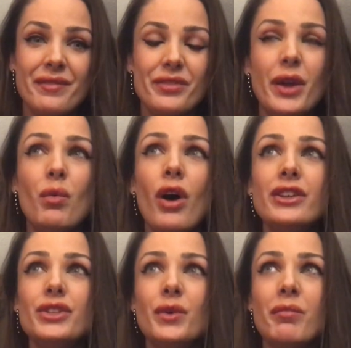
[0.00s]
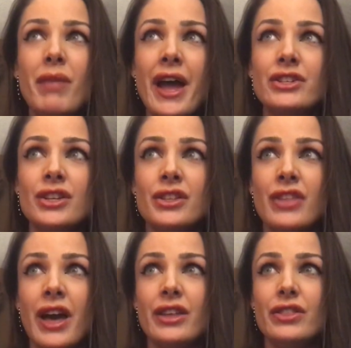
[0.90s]
They want to imagine
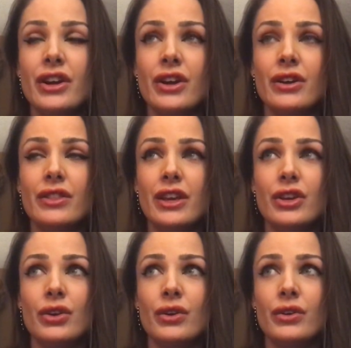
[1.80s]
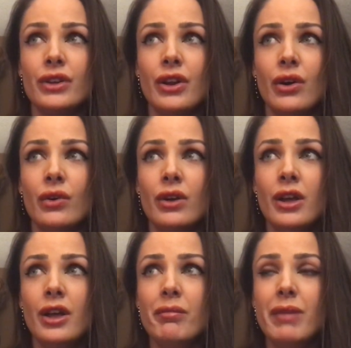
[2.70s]
that they're that you're, you know,
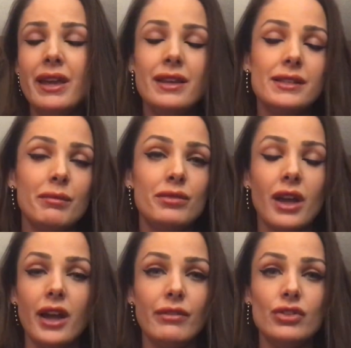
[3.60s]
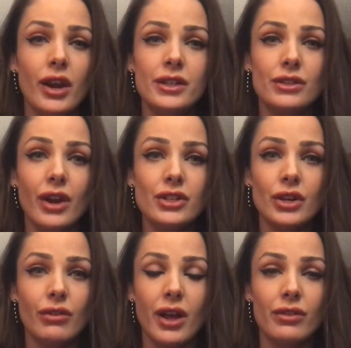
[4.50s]
making some kind of
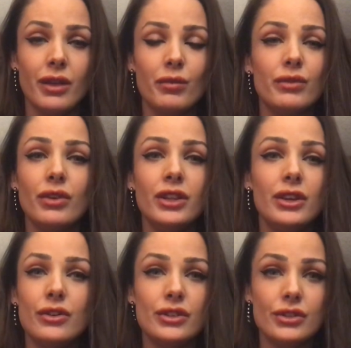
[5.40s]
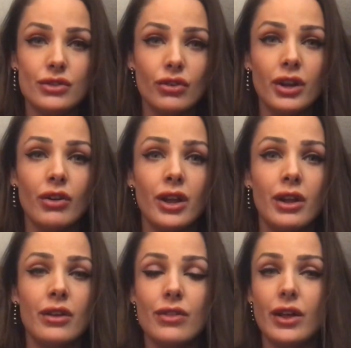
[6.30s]
transgression around them when really you're just
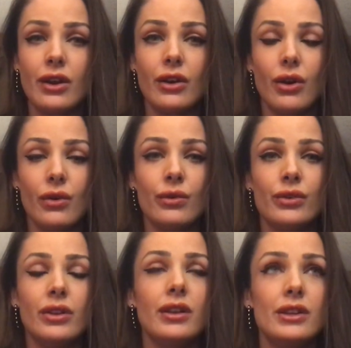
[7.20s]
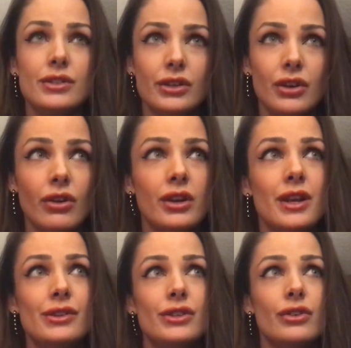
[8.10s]
triggering their own
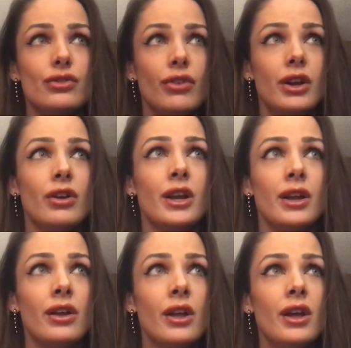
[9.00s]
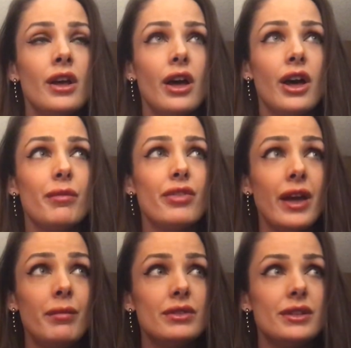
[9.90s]
insecurities. You're triggering of
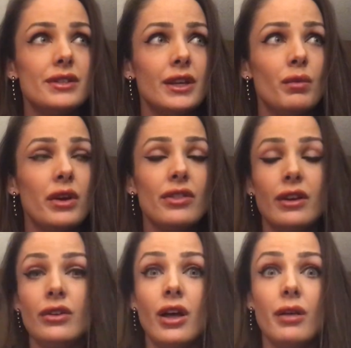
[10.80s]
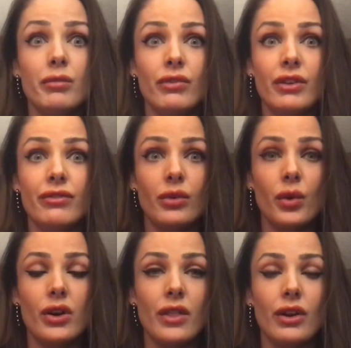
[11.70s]
them to see where they're not moving
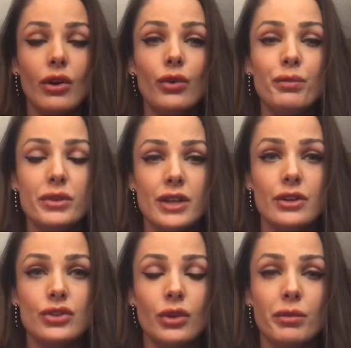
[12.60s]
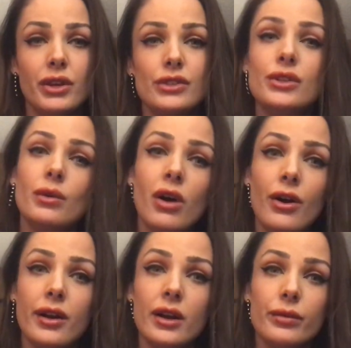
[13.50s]
forward on their own potential because you
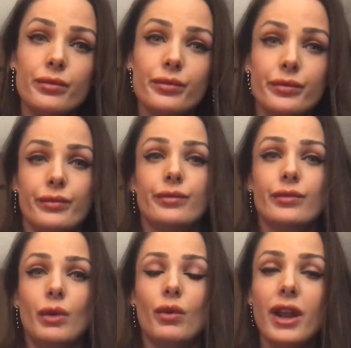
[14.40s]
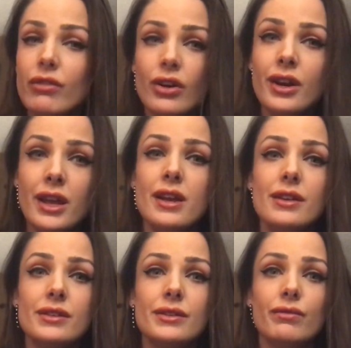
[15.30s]
are, whatever it
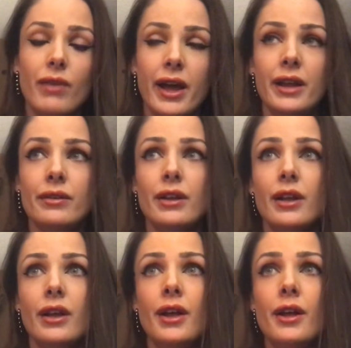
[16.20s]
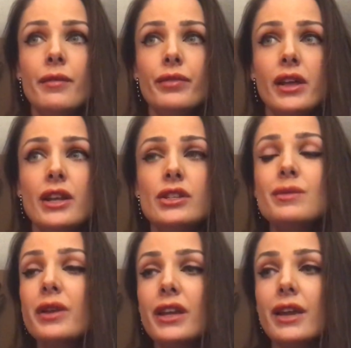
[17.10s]
is, right? And I
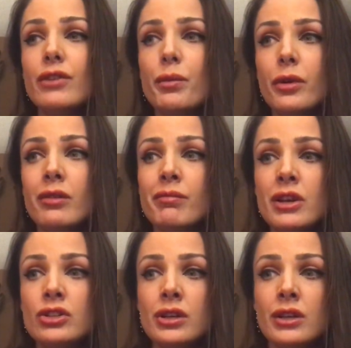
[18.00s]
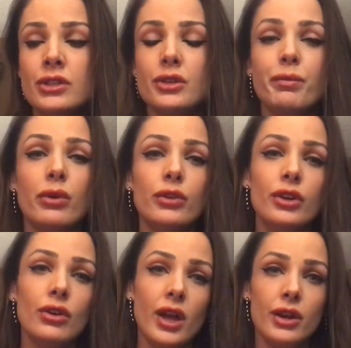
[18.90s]
just want to give you permission to pull
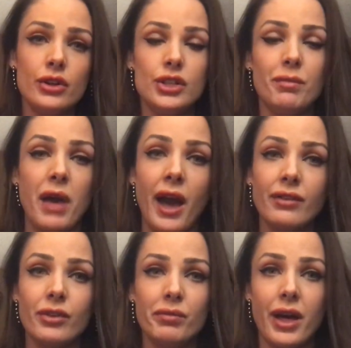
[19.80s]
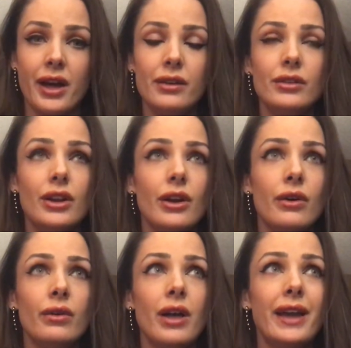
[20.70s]
your energy back from that. You
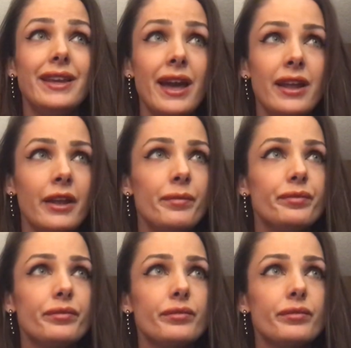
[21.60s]
know, I get it.